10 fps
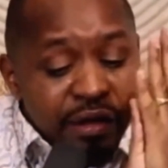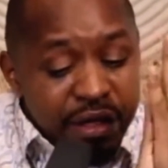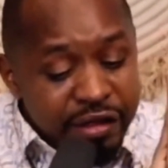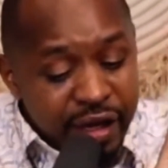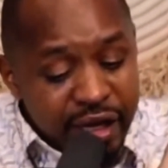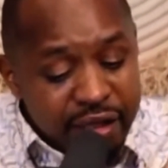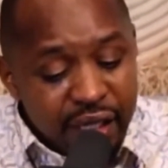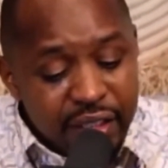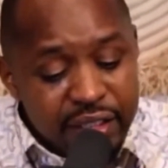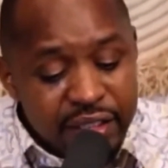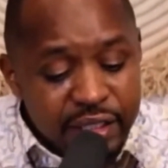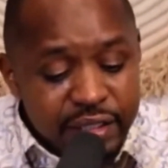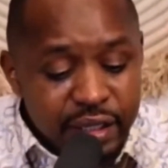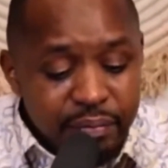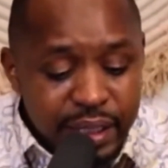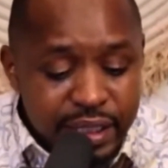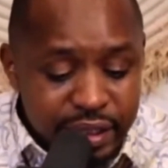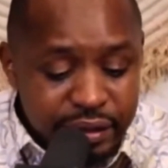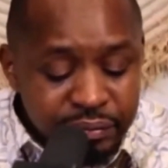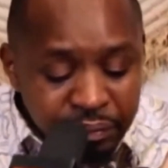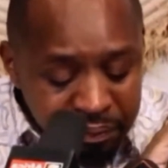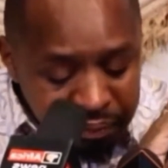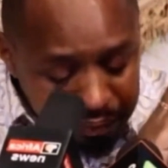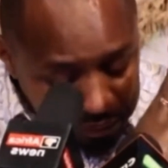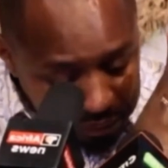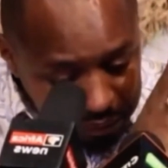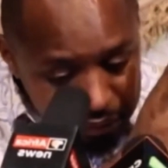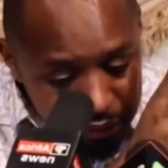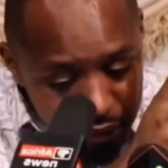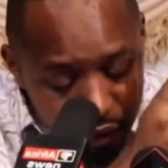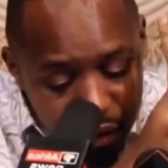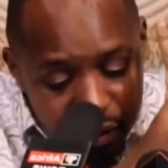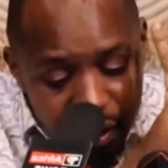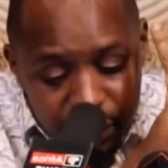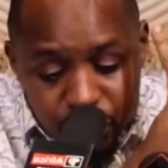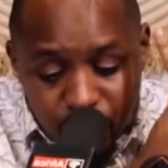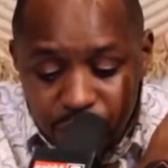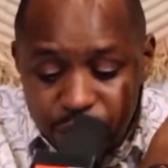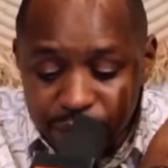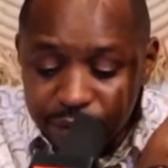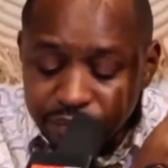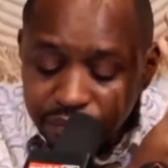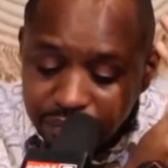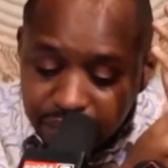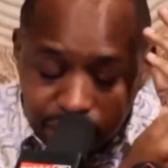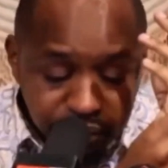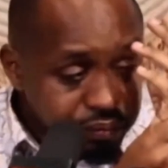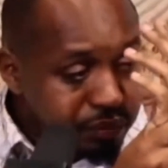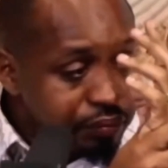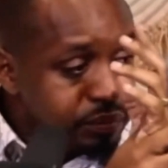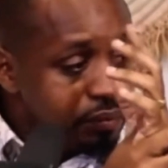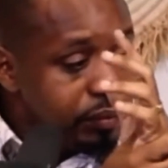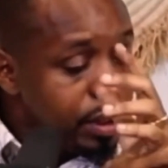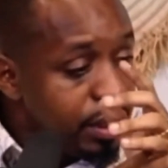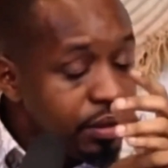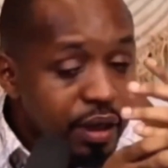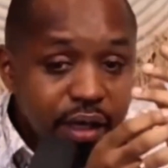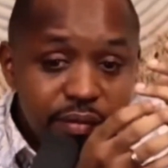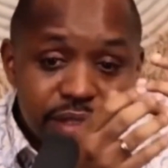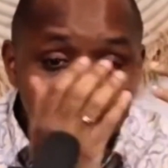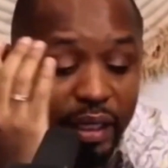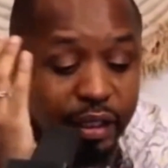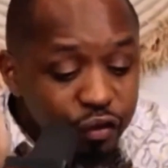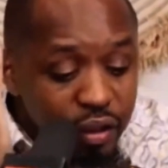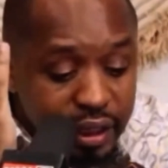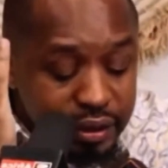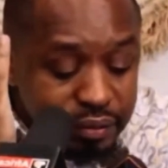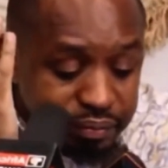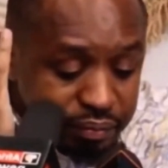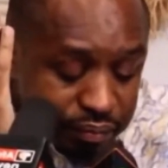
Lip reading: They did that. Say I started bleeding. Then they dropped me. Then I'm still blindfolded.